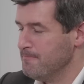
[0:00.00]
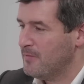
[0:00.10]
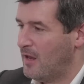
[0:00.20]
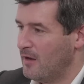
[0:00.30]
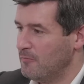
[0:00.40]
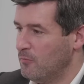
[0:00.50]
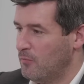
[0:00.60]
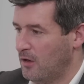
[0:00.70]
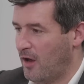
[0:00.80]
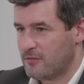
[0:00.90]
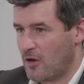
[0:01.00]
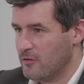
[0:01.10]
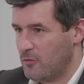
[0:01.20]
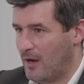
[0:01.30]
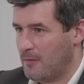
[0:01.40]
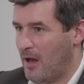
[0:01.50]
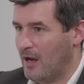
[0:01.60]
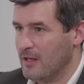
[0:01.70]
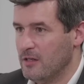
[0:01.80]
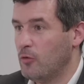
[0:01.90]
likes going to Ali
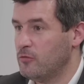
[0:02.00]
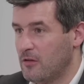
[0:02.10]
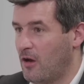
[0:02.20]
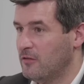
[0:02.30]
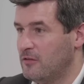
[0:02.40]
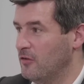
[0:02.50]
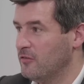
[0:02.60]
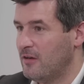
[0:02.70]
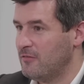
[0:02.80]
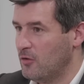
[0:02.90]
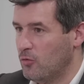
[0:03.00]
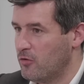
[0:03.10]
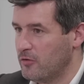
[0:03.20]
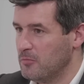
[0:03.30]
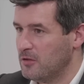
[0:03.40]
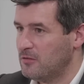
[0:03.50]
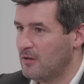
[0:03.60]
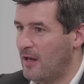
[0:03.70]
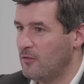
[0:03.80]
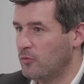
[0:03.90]
Pally and knows that darts is on TV all Christmas,
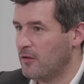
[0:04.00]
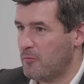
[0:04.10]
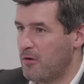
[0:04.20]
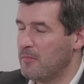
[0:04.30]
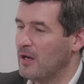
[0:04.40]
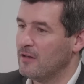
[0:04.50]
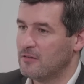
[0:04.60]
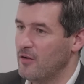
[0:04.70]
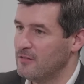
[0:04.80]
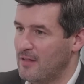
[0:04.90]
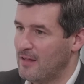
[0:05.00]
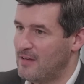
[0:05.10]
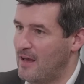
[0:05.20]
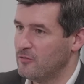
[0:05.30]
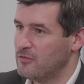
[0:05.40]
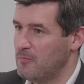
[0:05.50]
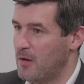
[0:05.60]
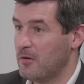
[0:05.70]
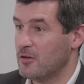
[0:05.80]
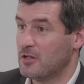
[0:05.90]
and also the Premier League's going to their town, so
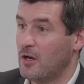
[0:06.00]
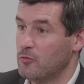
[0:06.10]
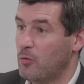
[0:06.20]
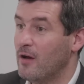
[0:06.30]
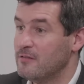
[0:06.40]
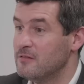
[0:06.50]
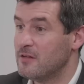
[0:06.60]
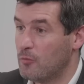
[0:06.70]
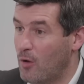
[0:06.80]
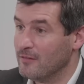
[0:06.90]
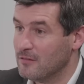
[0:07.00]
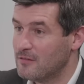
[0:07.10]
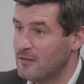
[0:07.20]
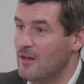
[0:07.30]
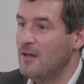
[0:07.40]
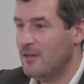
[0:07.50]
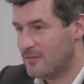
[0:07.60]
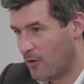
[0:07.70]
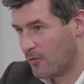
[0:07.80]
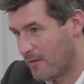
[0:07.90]
maybe I should go twice instead of once. You
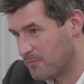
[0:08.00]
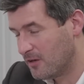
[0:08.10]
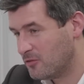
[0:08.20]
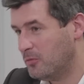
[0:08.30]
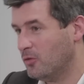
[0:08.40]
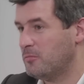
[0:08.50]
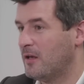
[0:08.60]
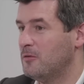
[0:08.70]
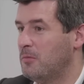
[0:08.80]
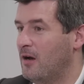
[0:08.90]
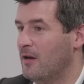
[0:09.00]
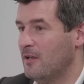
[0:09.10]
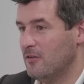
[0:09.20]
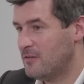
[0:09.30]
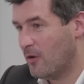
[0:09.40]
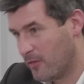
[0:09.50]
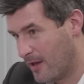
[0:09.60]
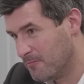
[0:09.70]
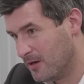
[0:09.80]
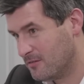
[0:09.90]
tell them that it's sport's biggest party, and you tell
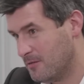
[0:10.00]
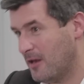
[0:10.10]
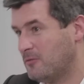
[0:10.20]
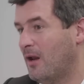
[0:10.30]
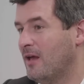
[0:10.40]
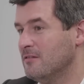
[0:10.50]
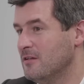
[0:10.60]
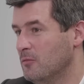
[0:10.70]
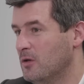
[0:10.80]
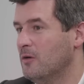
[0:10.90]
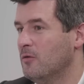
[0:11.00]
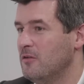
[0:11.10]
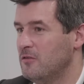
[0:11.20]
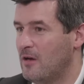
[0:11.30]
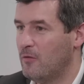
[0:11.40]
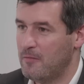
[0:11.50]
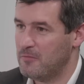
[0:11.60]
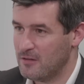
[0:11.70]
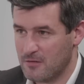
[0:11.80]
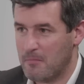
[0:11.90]
them that it's the best players in the world, and you tell them
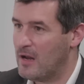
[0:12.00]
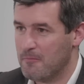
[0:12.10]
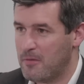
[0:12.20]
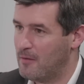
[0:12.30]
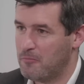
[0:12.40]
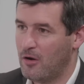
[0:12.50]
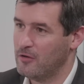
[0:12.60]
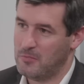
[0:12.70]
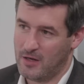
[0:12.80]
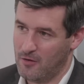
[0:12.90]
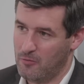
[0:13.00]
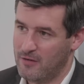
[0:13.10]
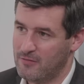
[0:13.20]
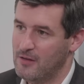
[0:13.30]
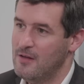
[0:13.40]
that it's £1 million prize money or whatever,